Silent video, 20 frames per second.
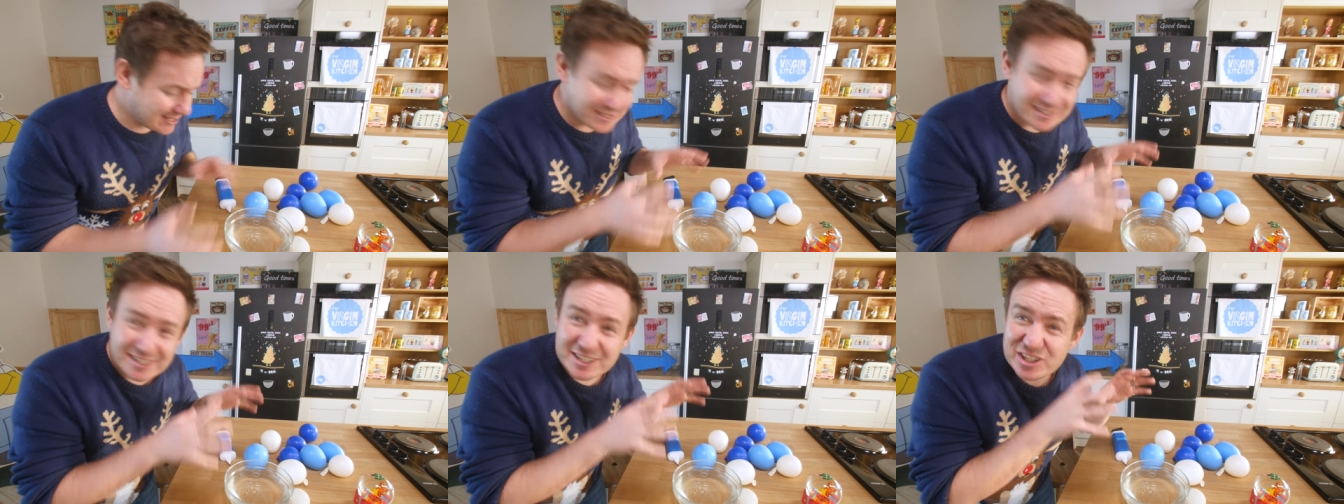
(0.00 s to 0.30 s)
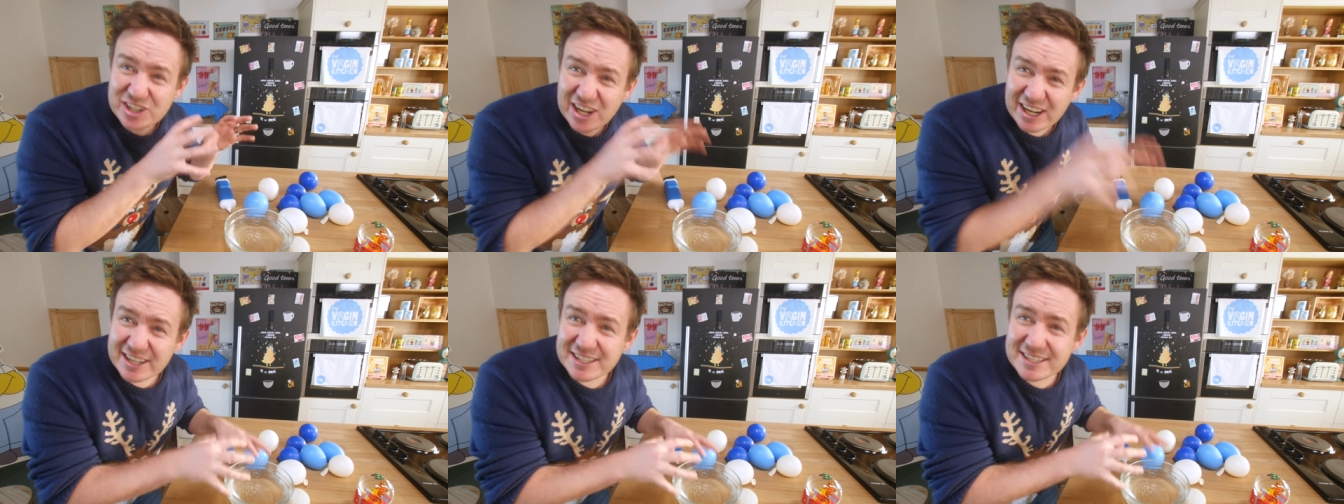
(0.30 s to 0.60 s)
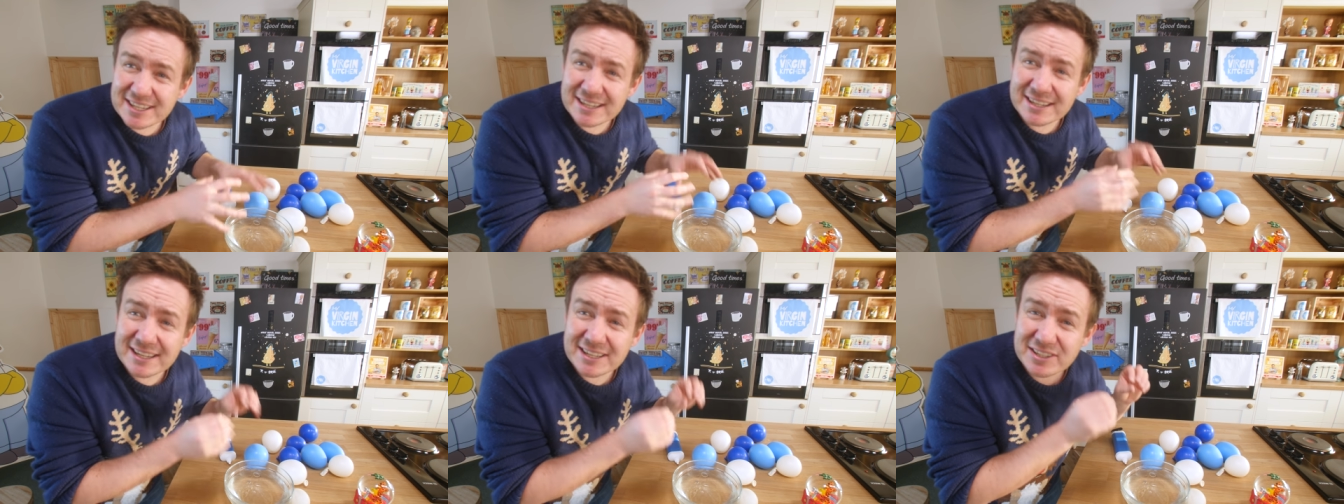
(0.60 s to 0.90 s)
So the
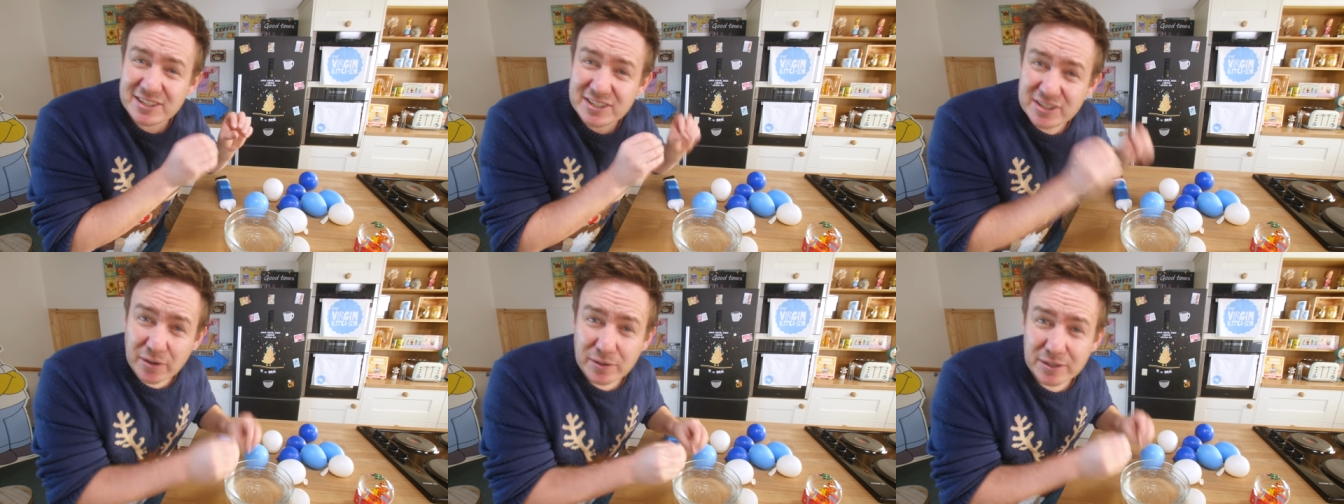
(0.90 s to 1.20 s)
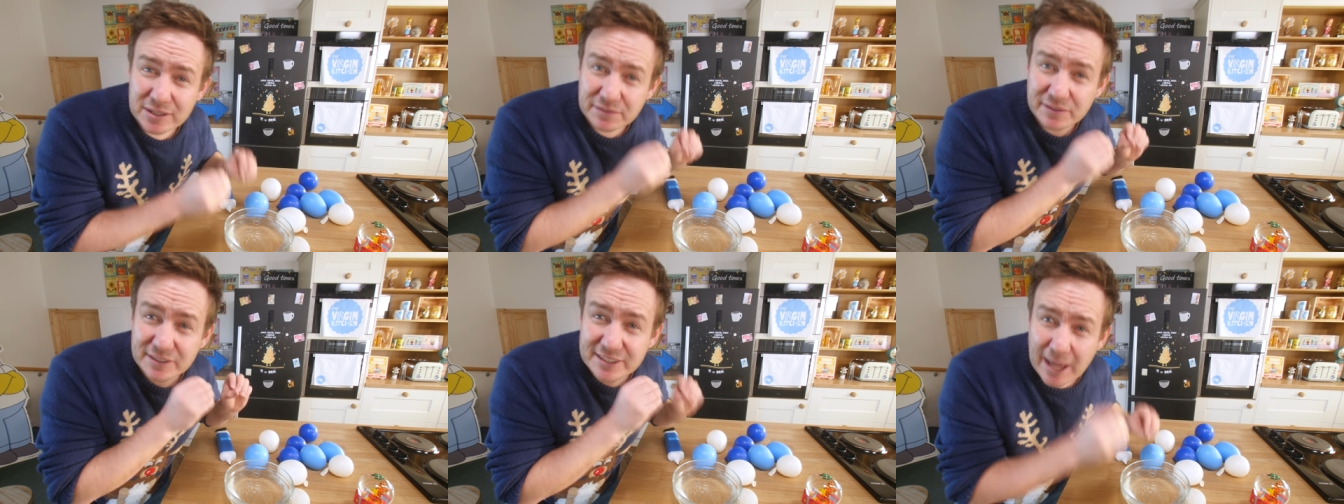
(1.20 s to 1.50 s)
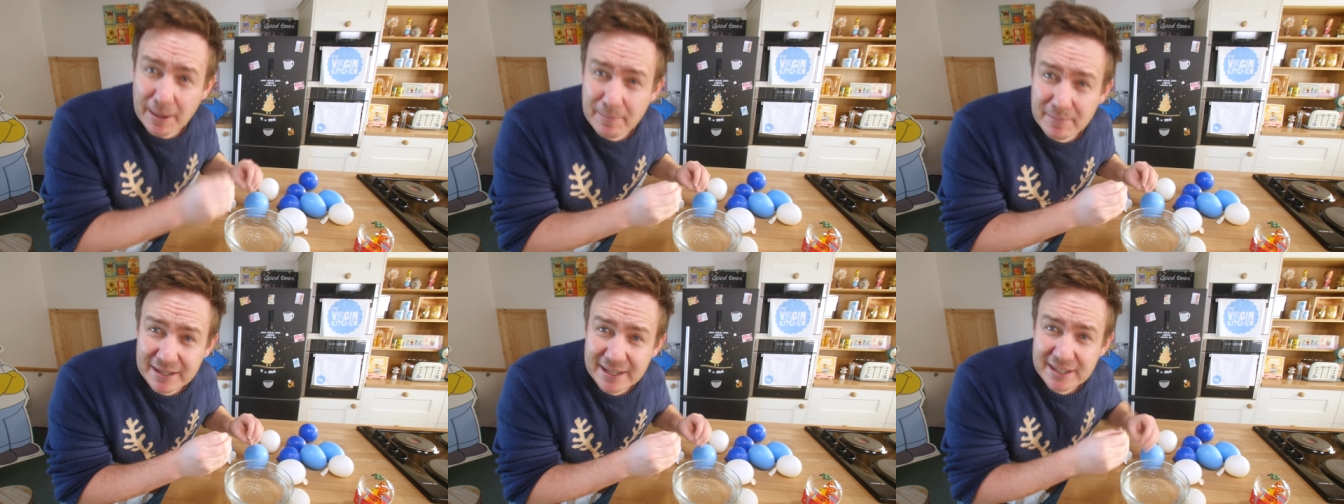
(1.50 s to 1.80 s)
gelatin has soaked for
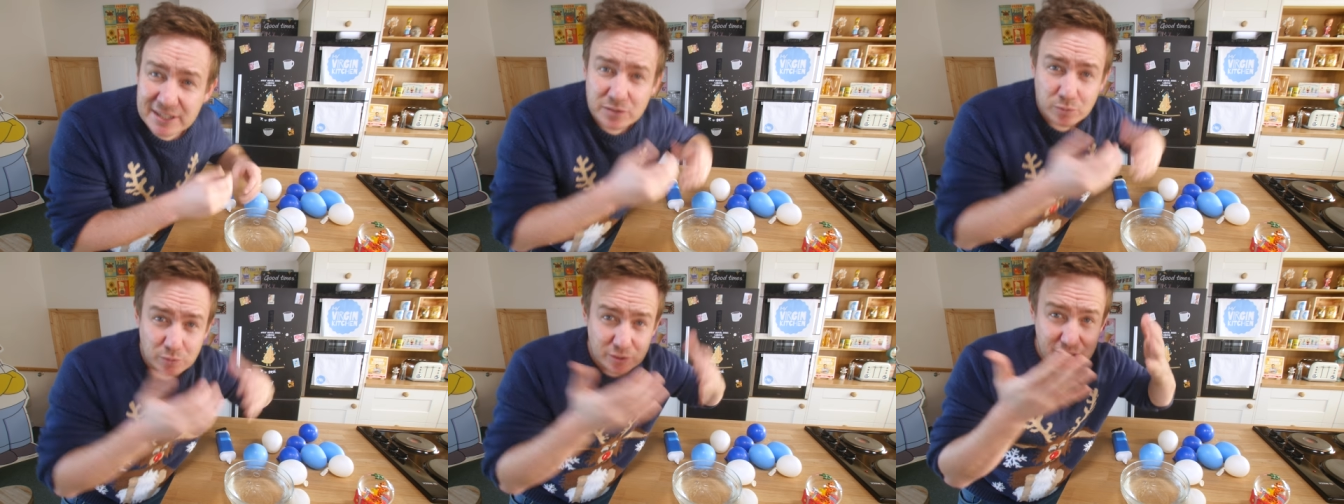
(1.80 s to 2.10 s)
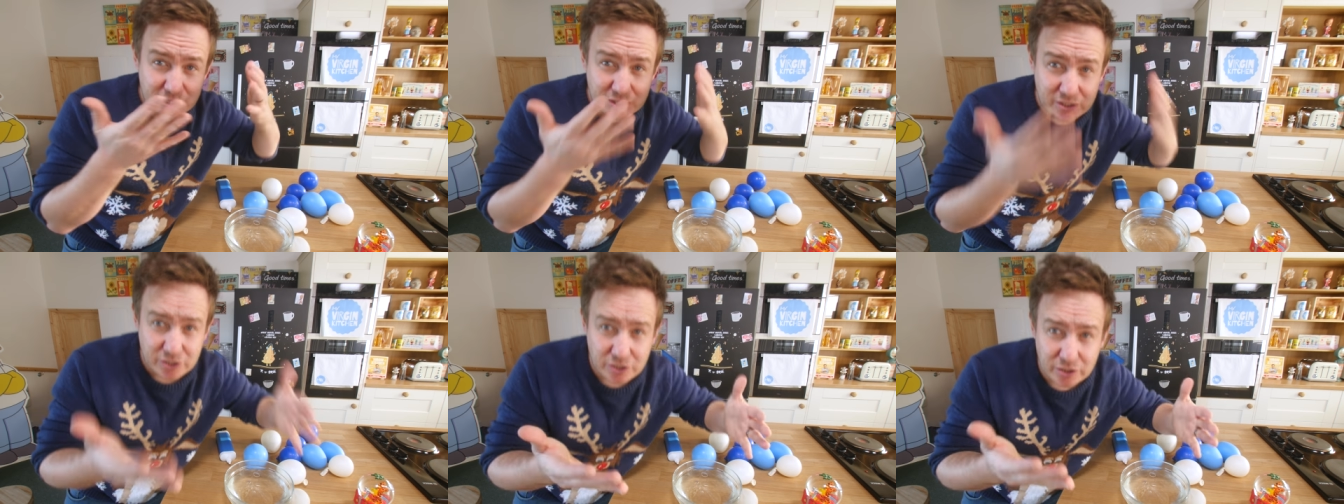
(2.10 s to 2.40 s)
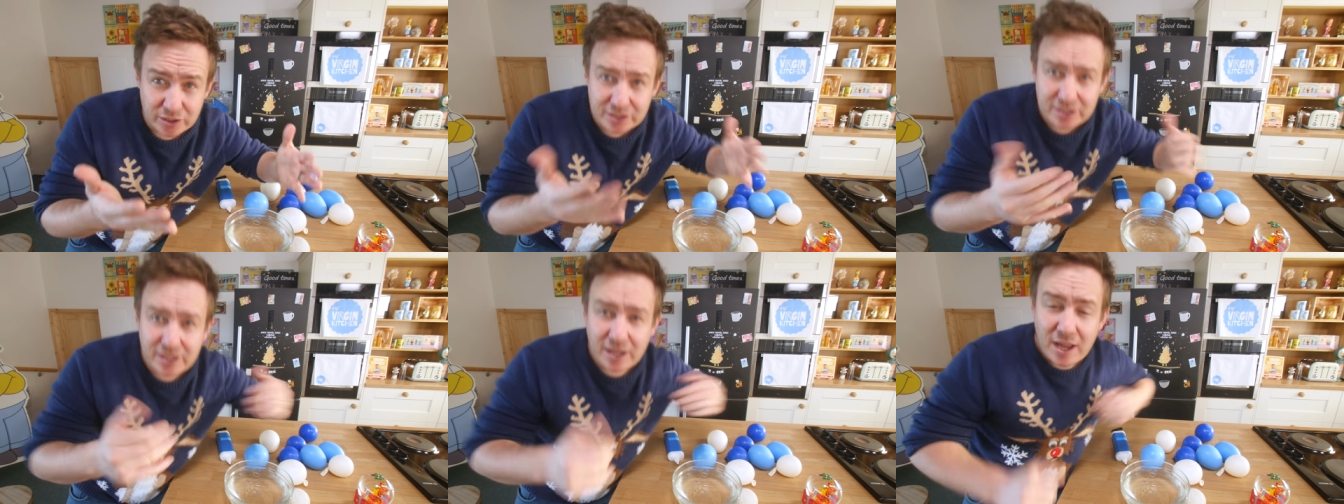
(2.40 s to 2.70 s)
10 minutes, which is
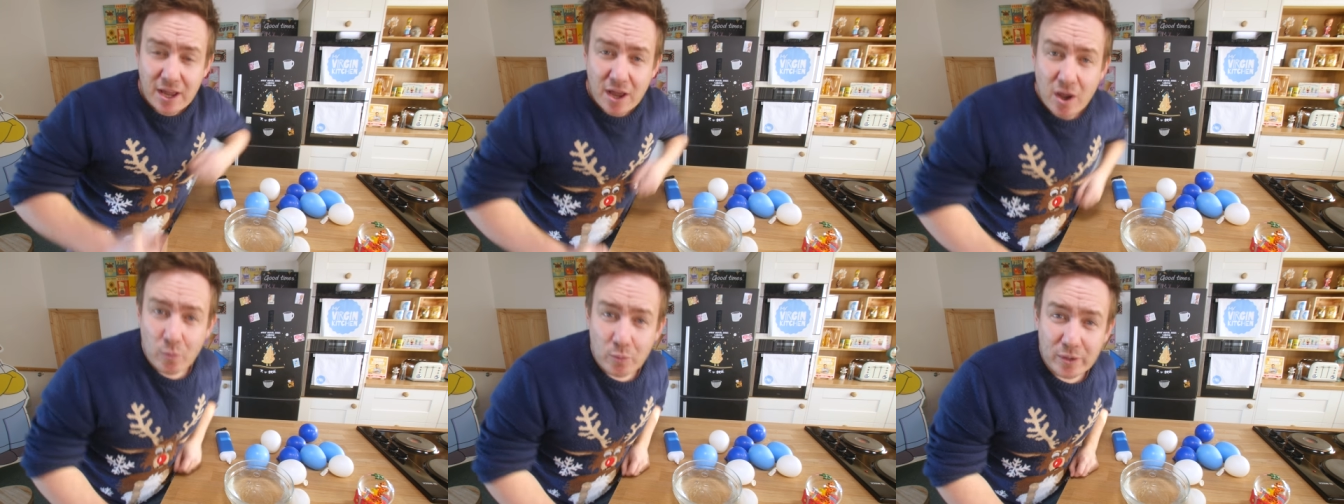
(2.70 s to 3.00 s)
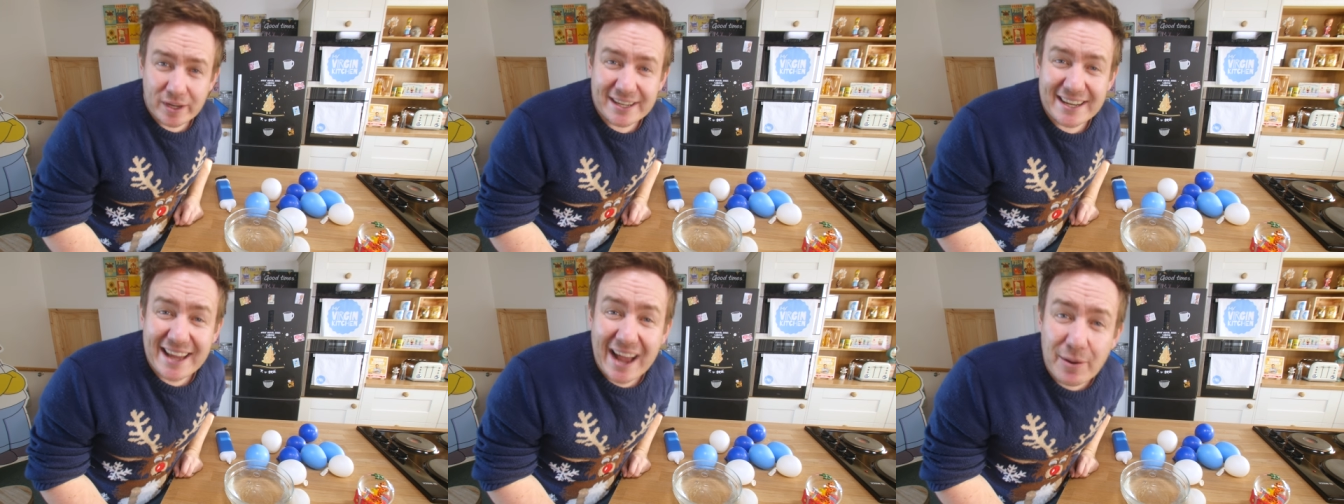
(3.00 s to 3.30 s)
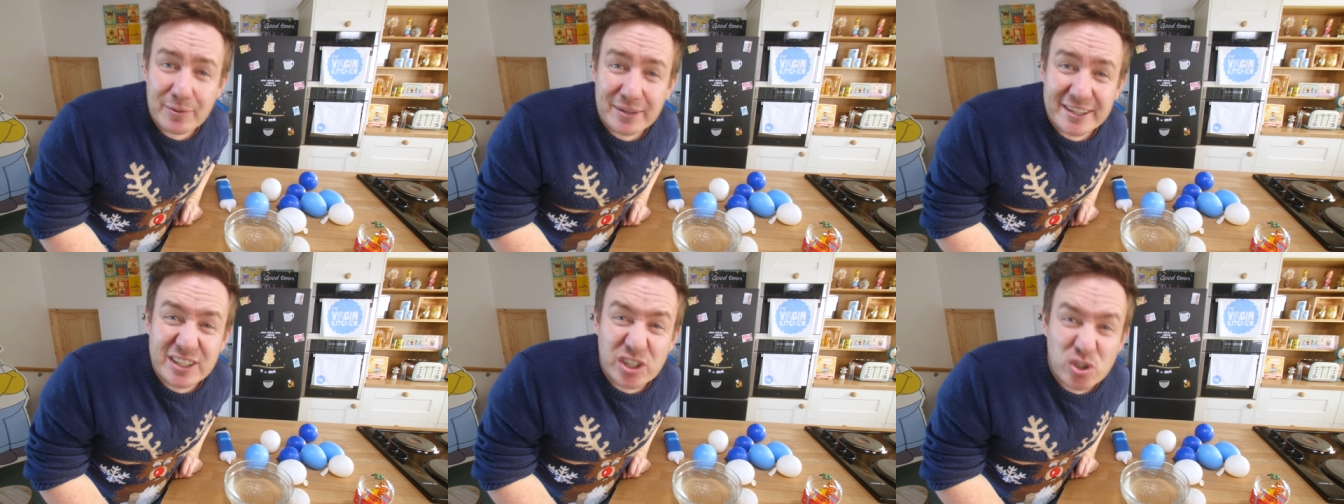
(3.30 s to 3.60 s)
good. We
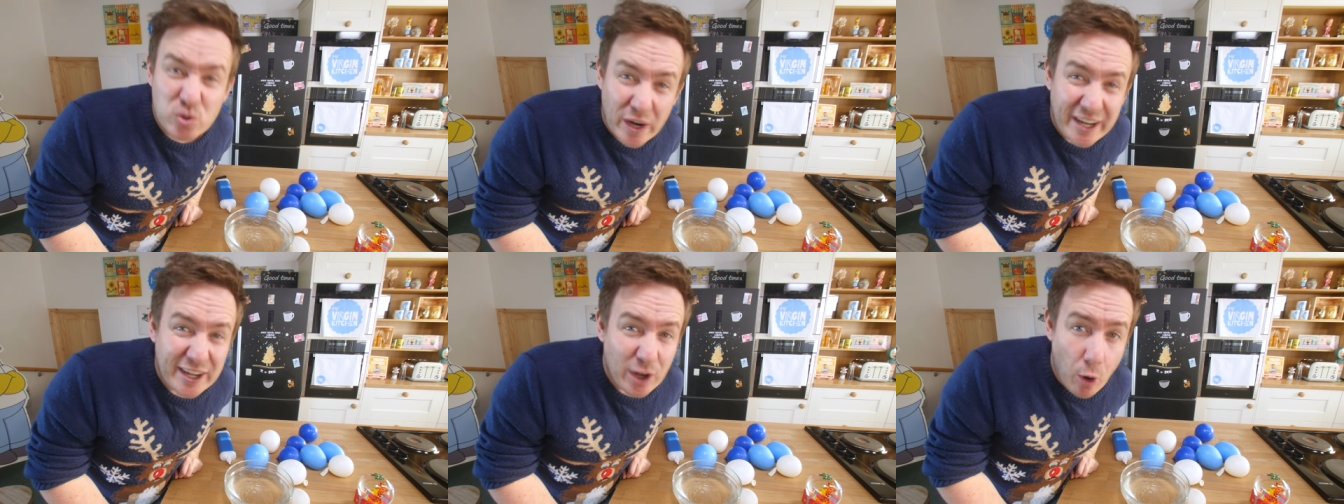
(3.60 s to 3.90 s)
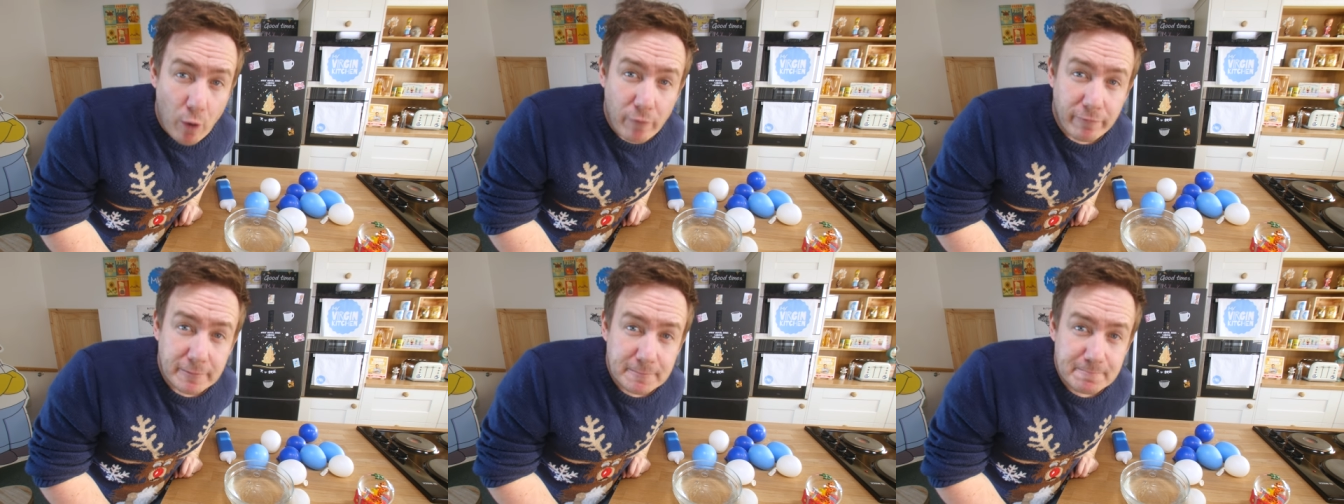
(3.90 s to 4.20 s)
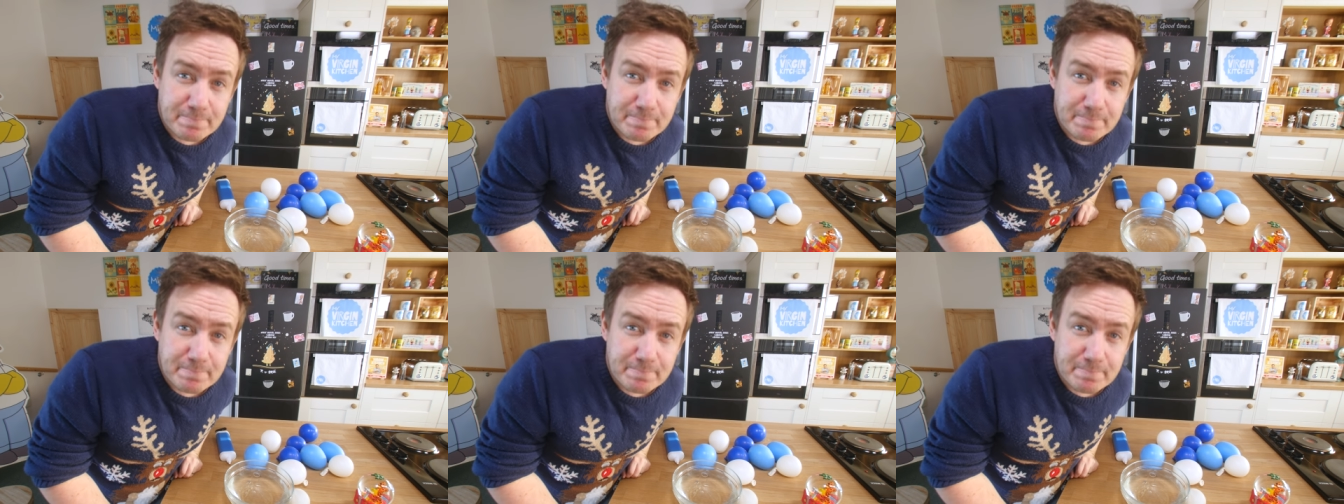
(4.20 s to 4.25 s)
now need to drain it off.